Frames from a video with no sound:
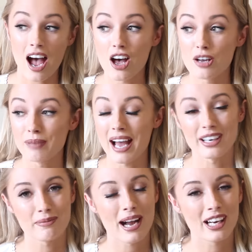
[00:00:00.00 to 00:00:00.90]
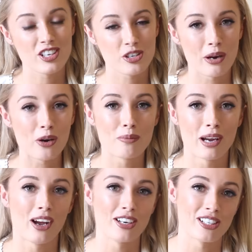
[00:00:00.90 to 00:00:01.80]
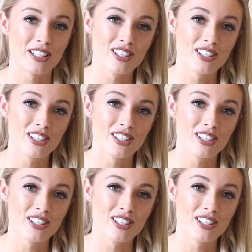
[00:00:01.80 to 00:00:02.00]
and I packaged away all my lighting,